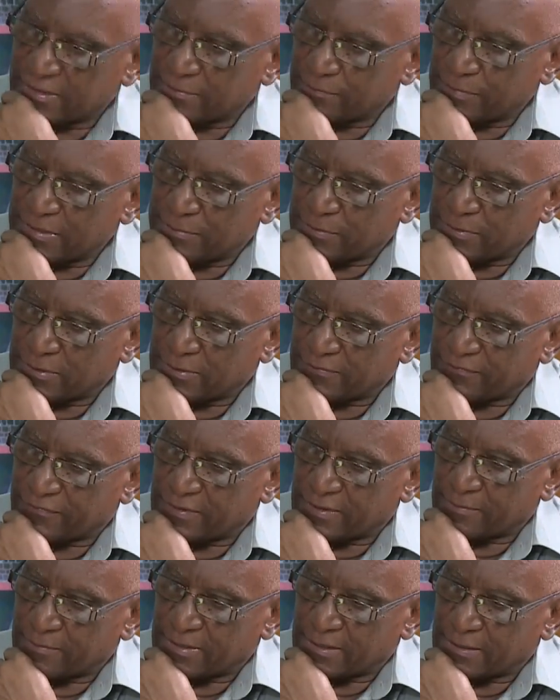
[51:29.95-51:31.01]
the people
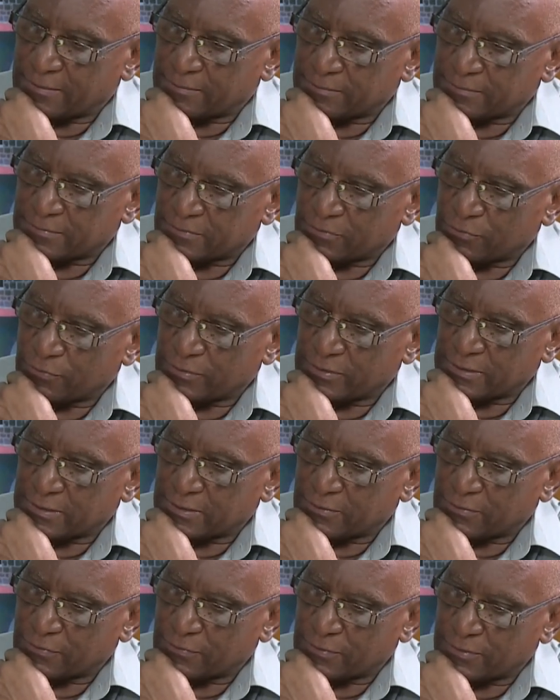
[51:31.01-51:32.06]
from who
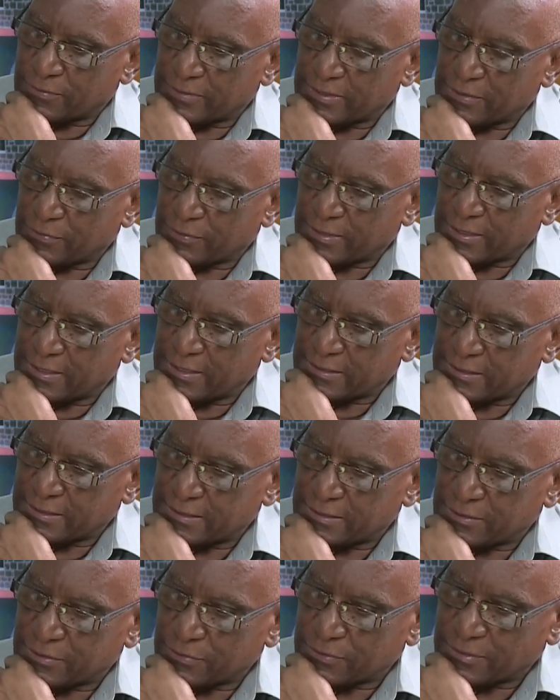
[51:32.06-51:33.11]
were
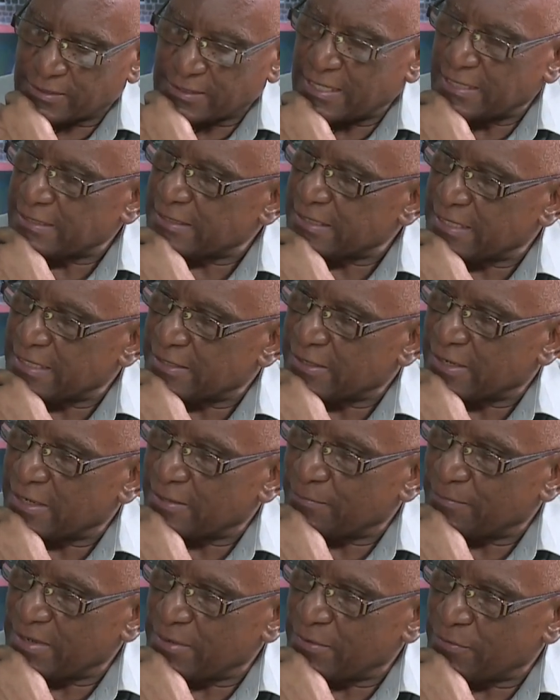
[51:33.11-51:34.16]
relocated to Center in Grand Bay,